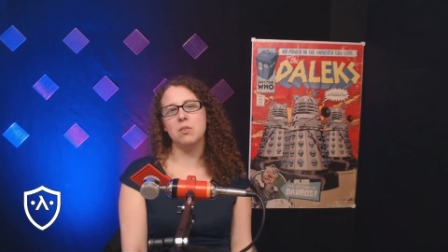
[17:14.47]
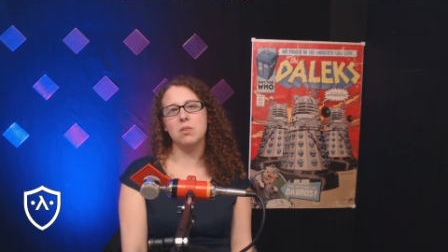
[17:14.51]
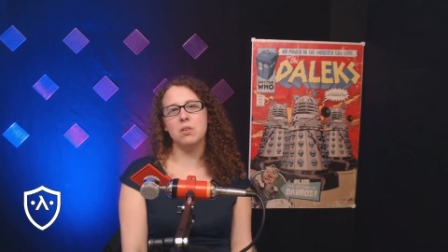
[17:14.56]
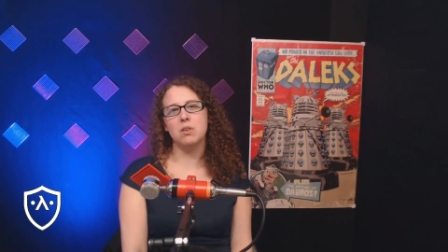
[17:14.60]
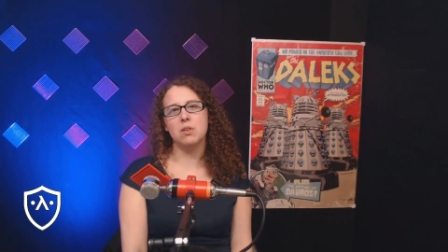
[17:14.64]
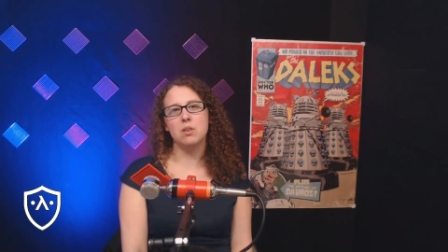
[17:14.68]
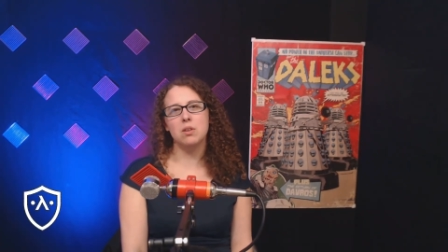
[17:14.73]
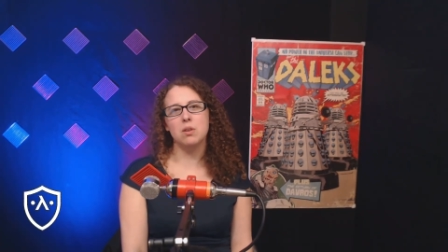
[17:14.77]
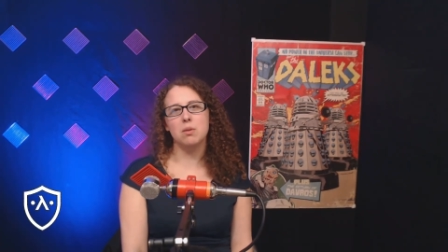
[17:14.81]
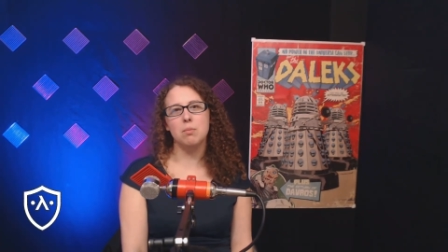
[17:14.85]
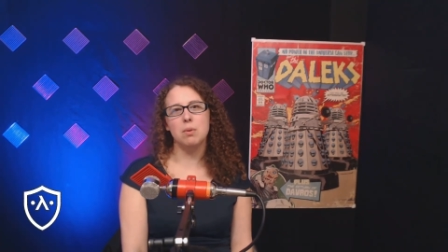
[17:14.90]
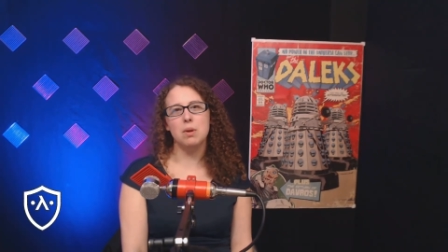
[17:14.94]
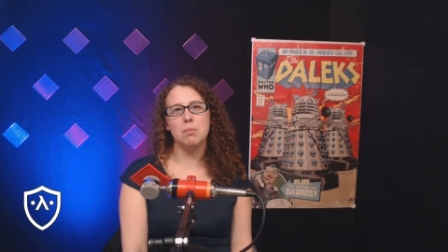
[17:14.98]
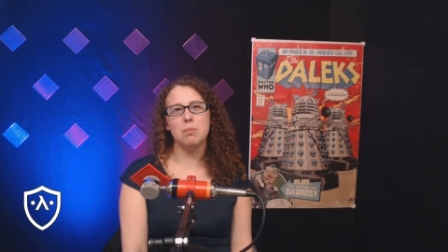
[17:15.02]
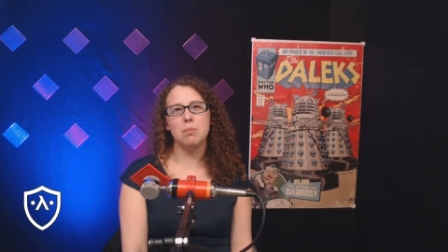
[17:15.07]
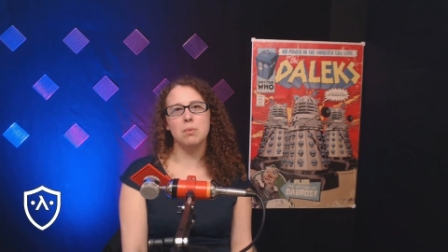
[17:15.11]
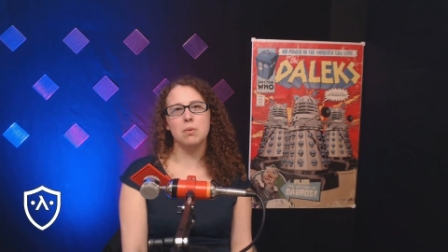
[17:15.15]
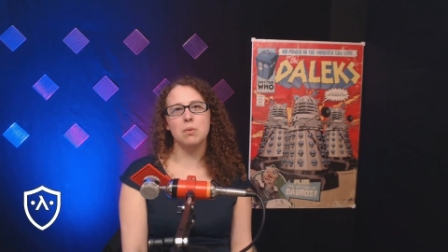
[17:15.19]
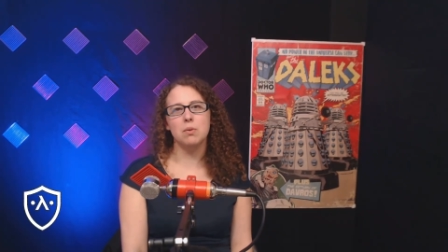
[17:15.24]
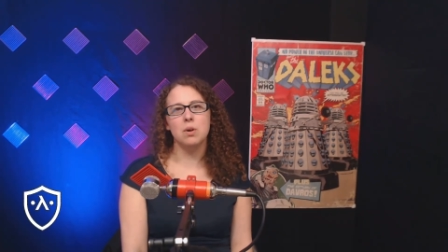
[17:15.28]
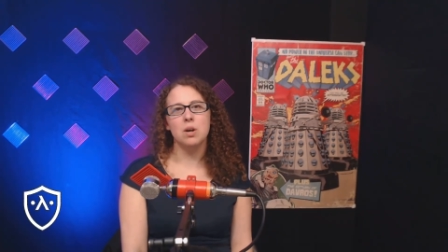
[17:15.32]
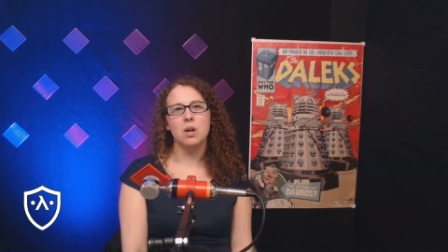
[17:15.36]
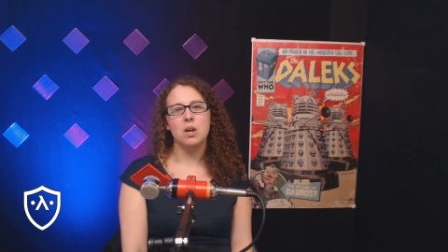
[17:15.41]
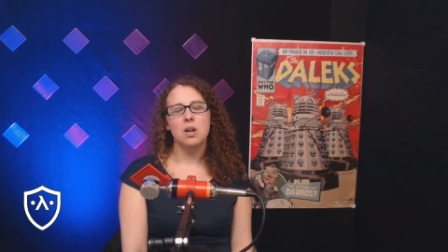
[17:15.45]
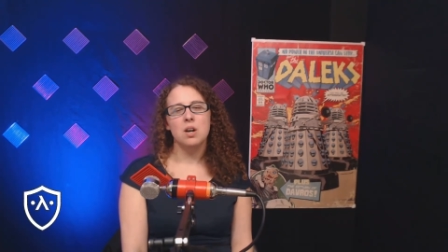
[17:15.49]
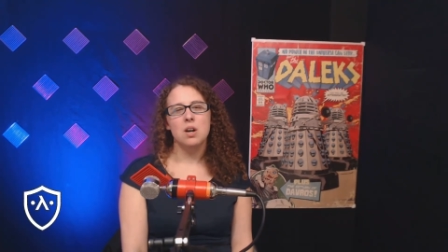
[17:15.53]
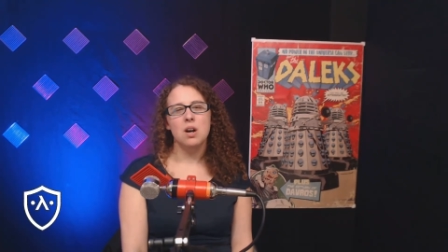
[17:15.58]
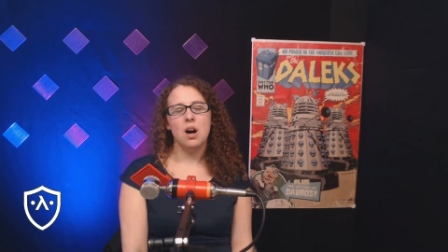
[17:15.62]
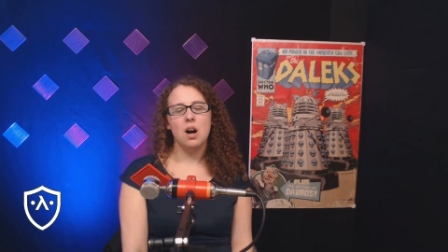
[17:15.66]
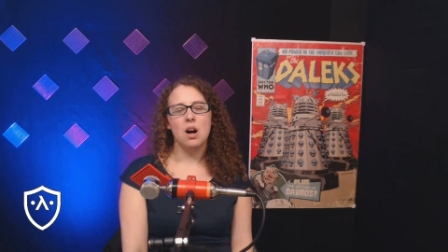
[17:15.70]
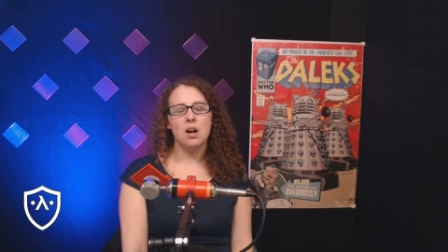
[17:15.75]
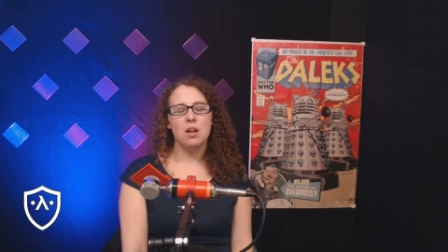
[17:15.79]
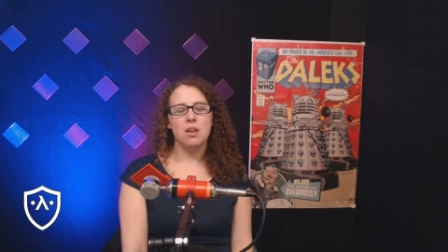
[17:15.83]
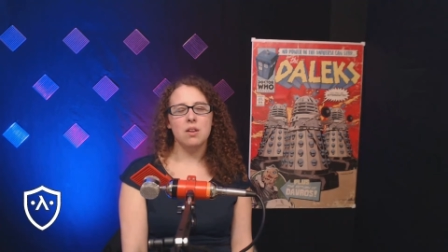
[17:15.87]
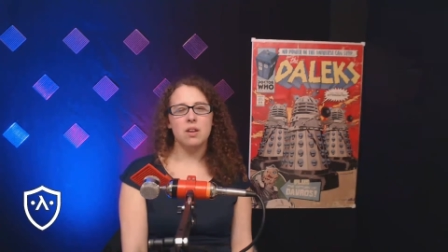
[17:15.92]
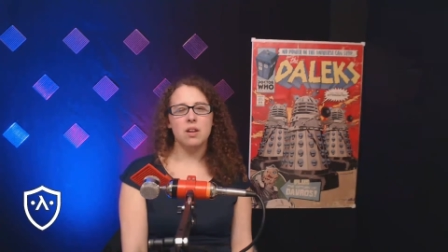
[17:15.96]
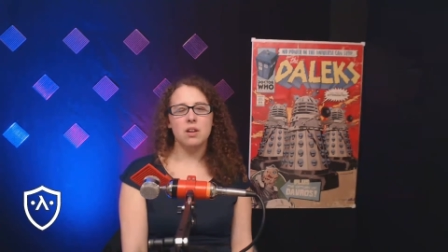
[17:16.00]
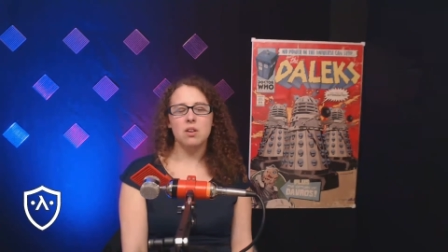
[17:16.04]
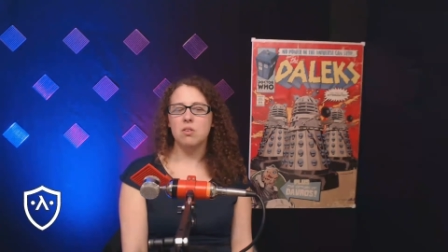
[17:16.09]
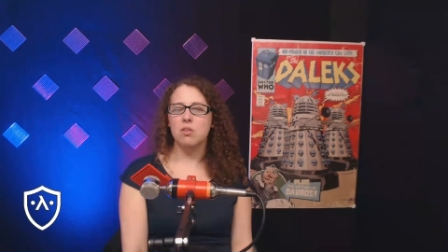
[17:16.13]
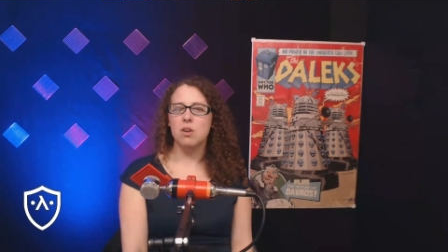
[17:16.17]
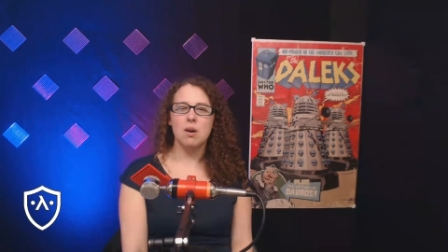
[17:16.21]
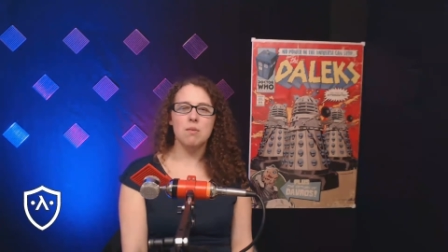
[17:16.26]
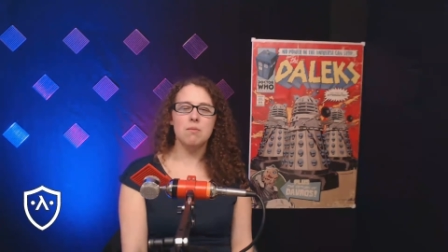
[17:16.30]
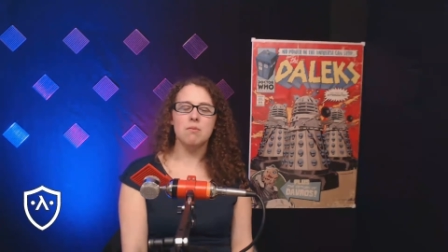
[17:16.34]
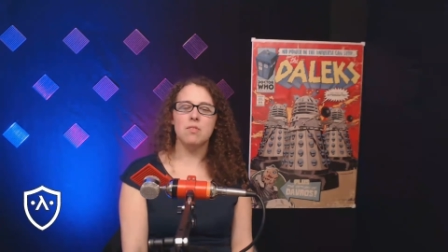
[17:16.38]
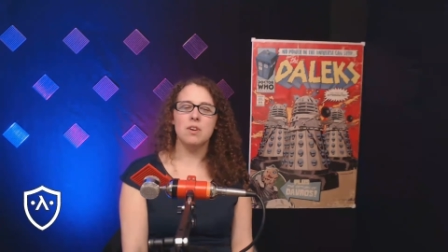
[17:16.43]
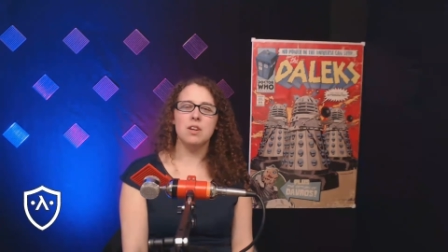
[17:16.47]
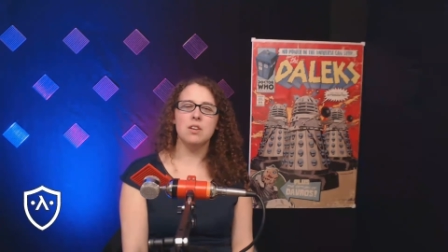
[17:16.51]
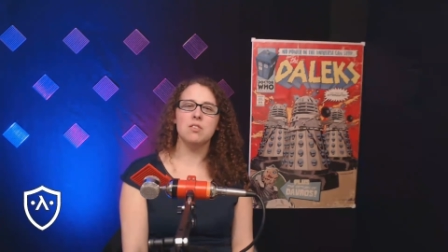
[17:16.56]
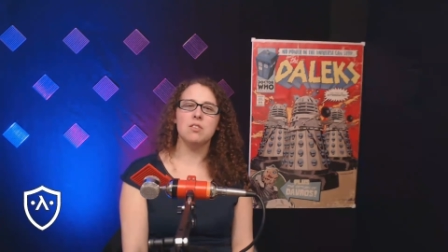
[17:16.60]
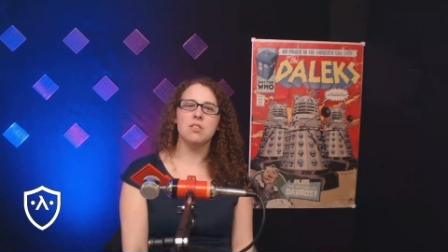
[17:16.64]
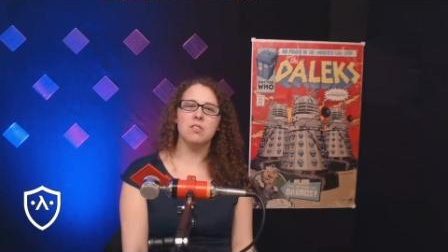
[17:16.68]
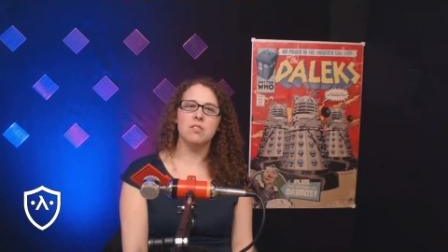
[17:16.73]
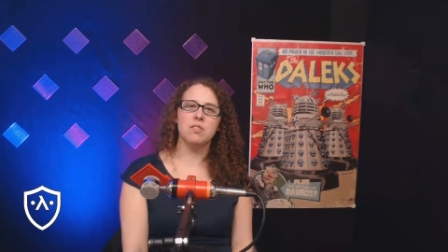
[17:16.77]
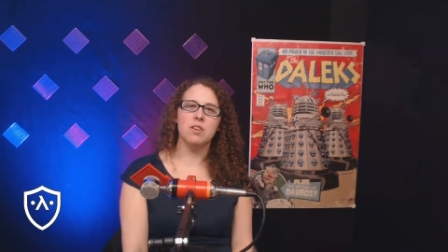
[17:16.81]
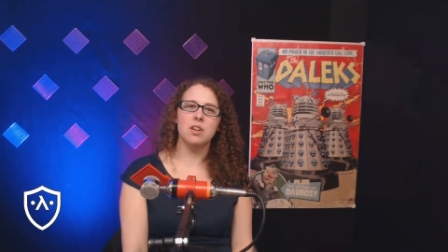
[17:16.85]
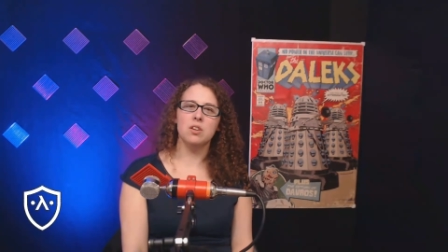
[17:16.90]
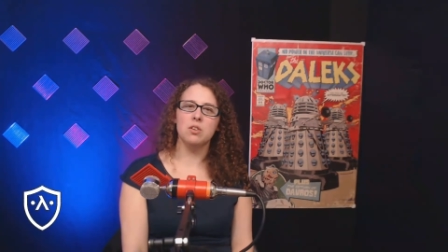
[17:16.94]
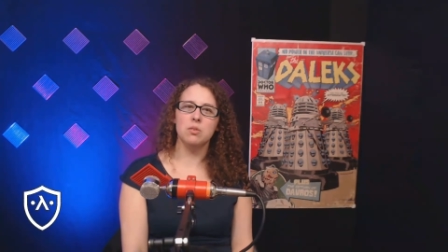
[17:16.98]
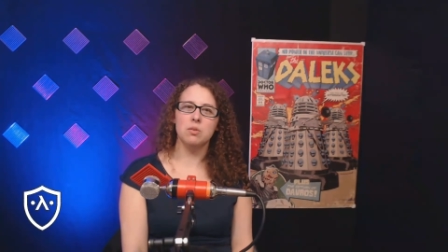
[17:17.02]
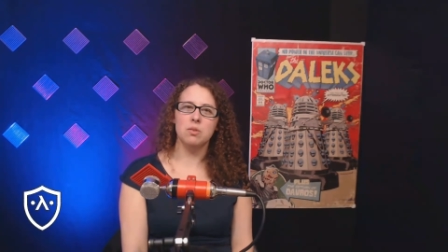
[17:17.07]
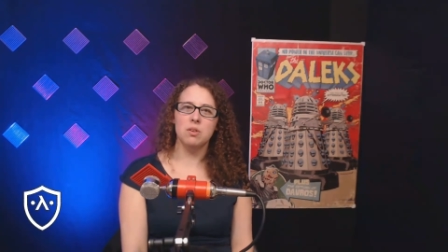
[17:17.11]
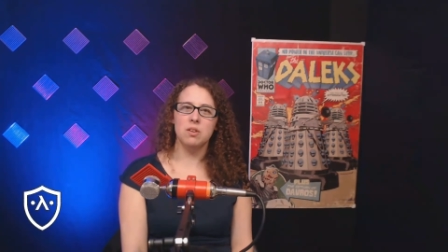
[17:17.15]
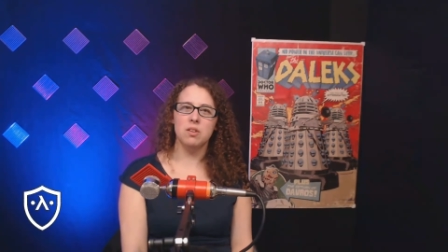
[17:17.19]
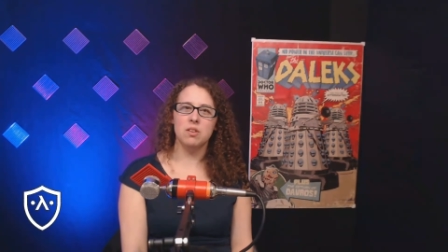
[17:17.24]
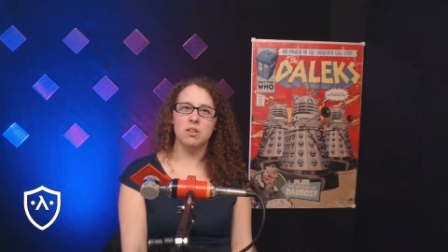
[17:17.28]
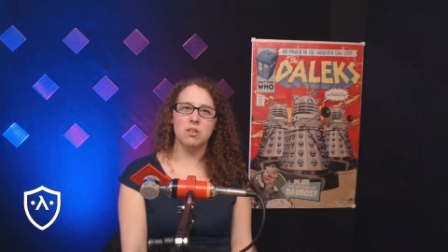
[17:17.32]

They're the people that you come face to face with.